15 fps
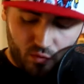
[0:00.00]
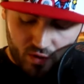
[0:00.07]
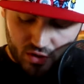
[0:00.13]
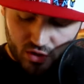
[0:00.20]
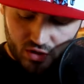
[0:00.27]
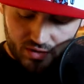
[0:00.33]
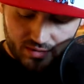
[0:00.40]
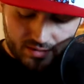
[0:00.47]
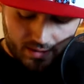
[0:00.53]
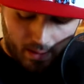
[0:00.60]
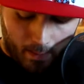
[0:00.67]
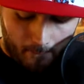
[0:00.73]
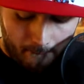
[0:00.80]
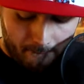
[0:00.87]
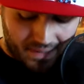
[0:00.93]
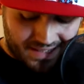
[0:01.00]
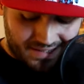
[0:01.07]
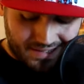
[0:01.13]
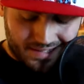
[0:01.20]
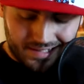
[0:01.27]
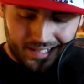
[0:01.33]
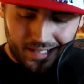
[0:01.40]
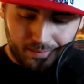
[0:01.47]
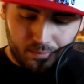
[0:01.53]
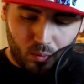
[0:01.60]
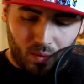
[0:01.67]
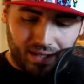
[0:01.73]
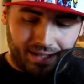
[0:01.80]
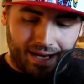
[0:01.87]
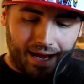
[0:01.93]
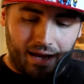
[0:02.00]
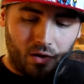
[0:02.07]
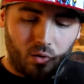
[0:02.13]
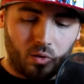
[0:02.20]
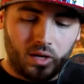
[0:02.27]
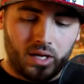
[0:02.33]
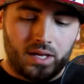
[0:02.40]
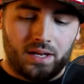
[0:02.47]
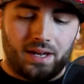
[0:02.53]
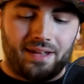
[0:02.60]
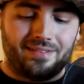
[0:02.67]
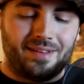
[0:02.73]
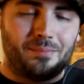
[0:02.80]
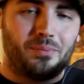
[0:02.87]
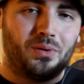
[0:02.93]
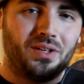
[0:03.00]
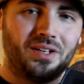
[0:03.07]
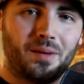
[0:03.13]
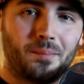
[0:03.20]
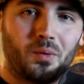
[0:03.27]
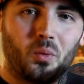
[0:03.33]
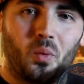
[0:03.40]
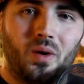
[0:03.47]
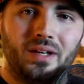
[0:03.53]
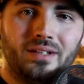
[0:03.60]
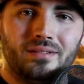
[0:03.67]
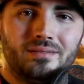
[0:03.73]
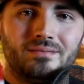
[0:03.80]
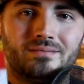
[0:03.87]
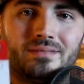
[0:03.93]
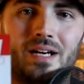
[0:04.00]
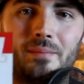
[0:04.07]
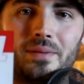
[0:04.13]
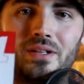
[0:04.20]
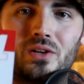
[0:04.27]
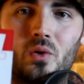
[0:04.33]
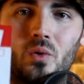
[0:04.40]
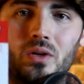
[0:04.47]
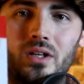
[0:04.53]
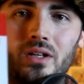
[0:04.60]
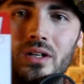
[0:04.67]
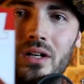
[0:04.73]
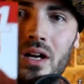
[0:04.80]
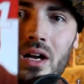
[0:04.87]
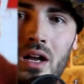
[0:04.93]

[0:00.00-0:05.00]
Avengers 16 Point Now, and they put a number 1 up in the corner.